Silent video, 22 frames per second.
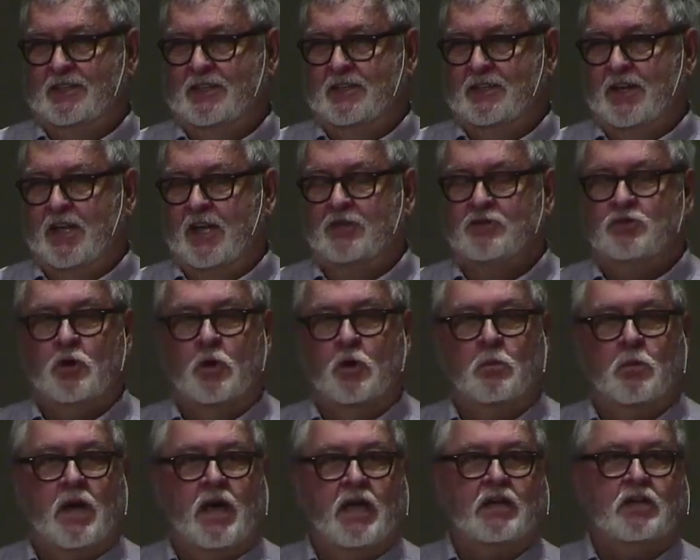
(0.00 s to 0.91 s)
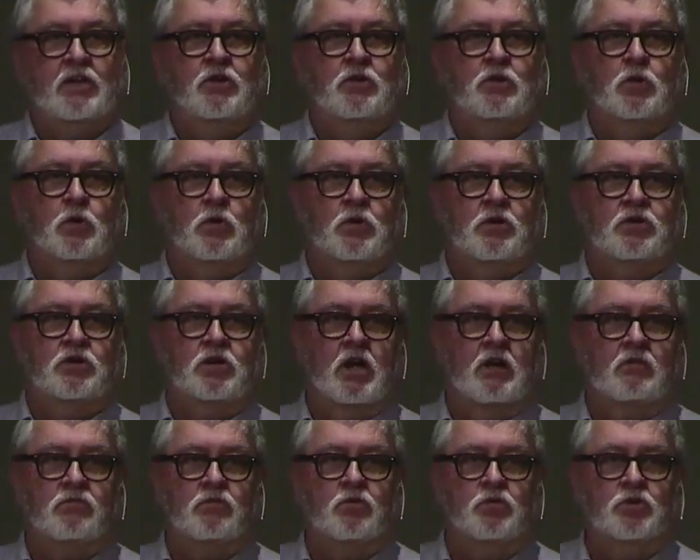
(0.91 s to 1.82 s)
And so Mike endured
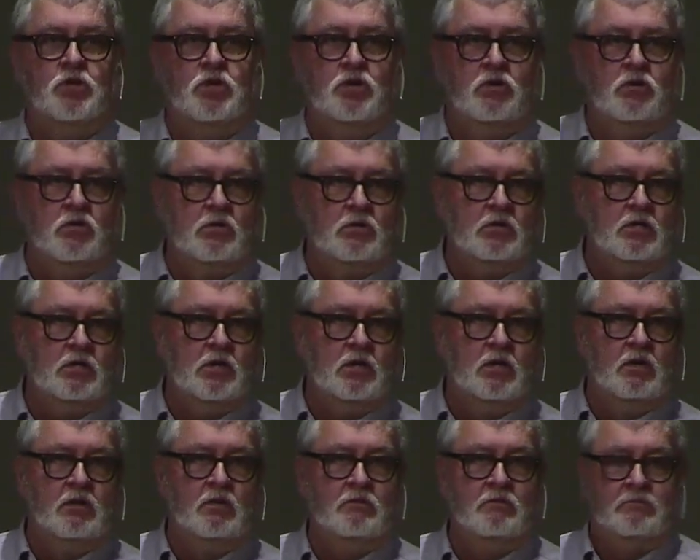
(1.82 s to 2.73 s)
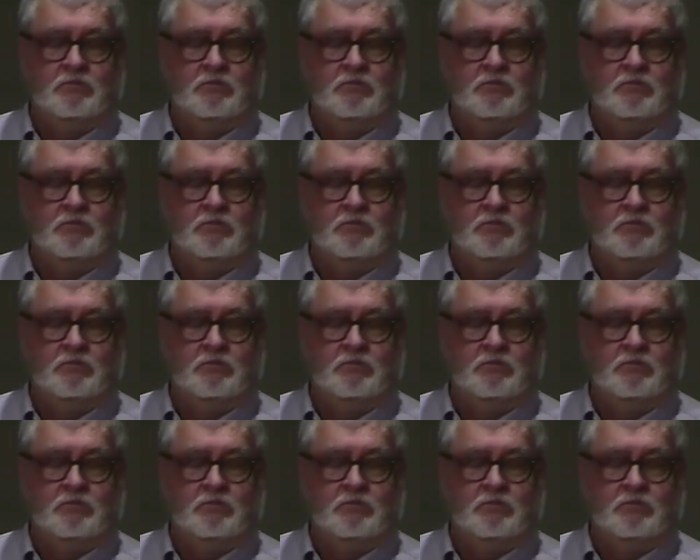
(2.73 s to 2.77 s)
several years of